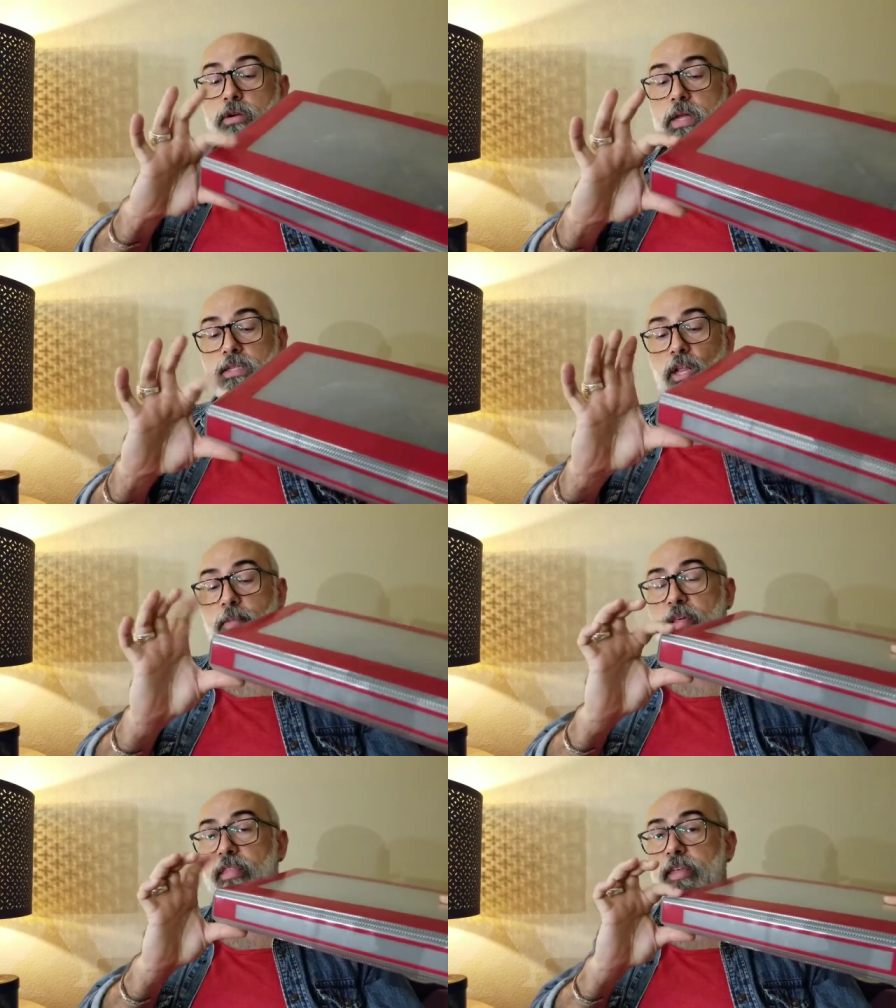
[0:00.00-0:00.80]
It's a
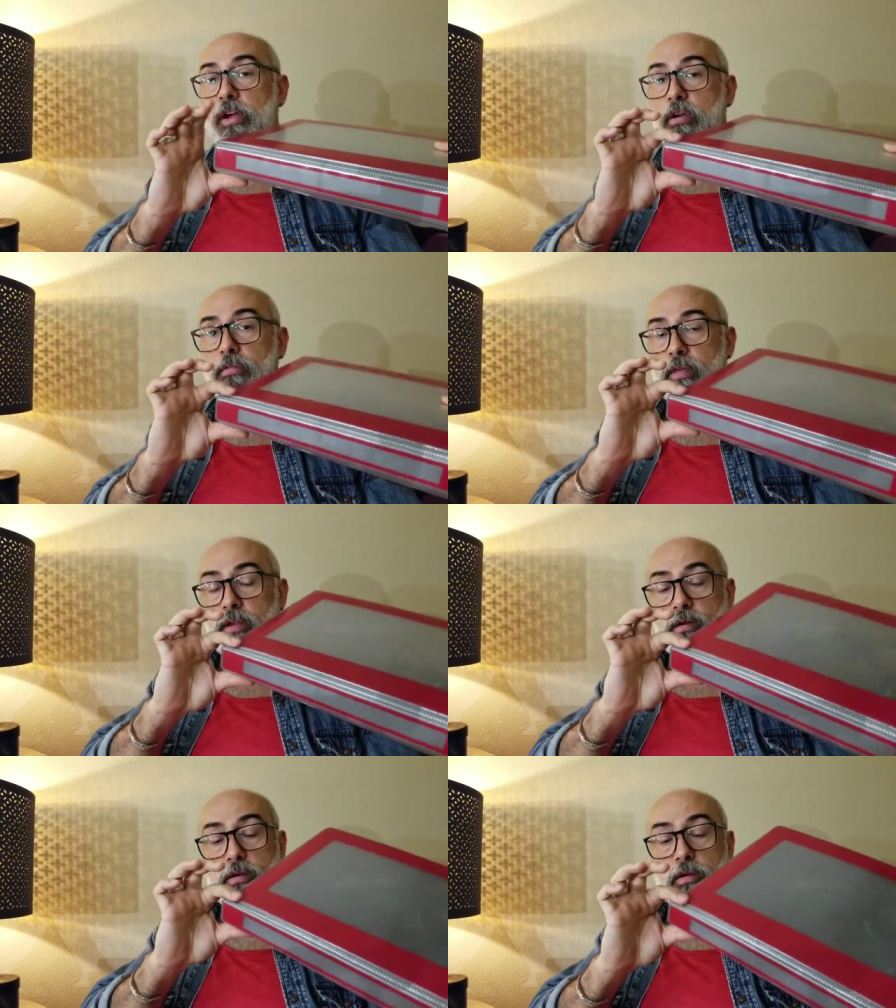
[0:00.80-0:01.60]
little bit thicker
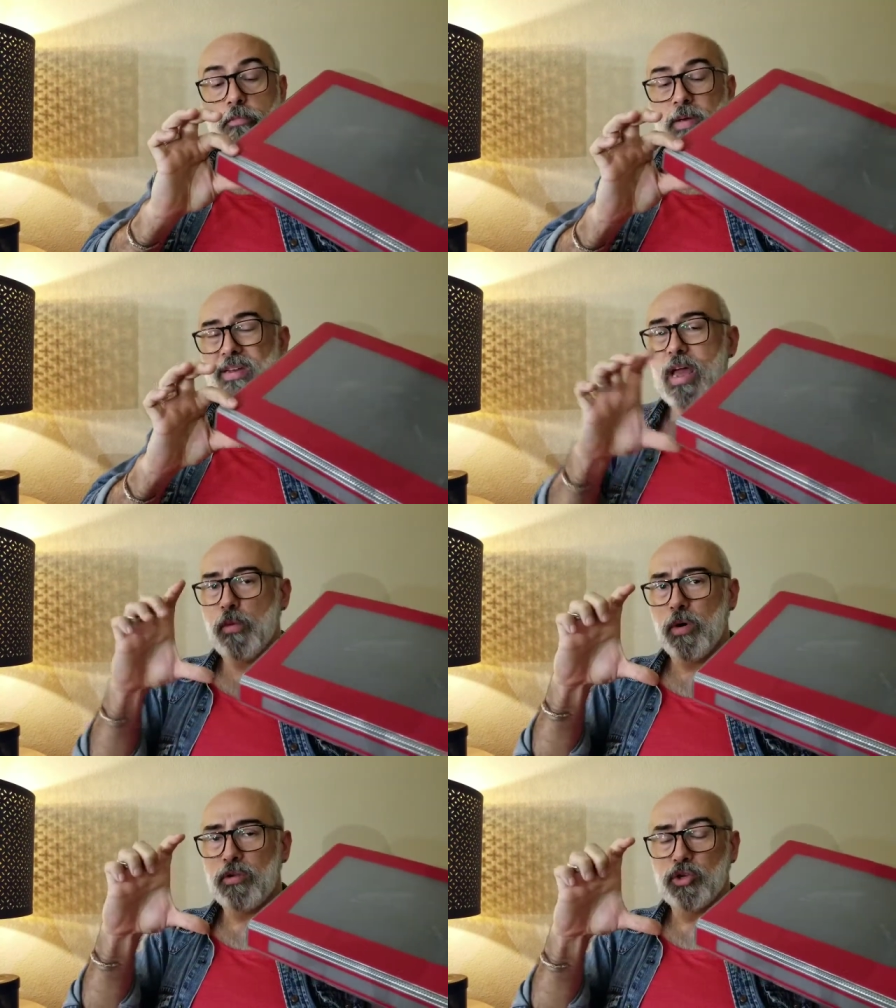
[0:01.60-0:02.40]
but
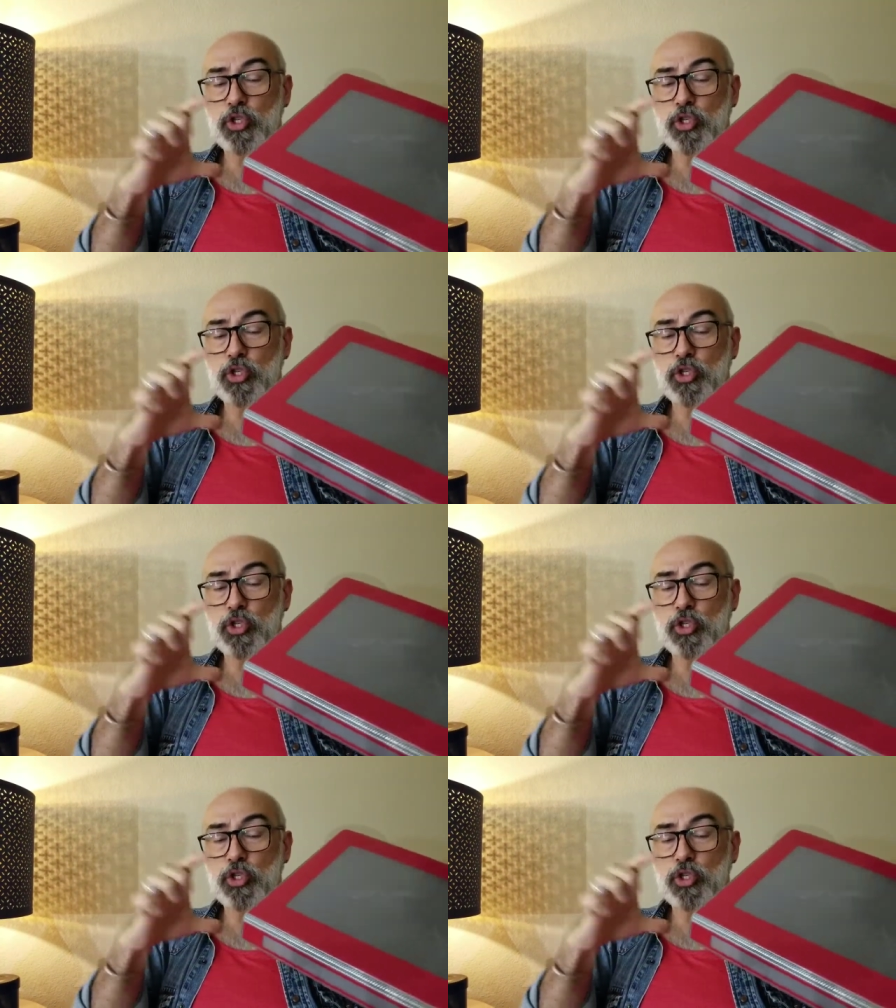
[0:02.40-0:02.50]
not one of those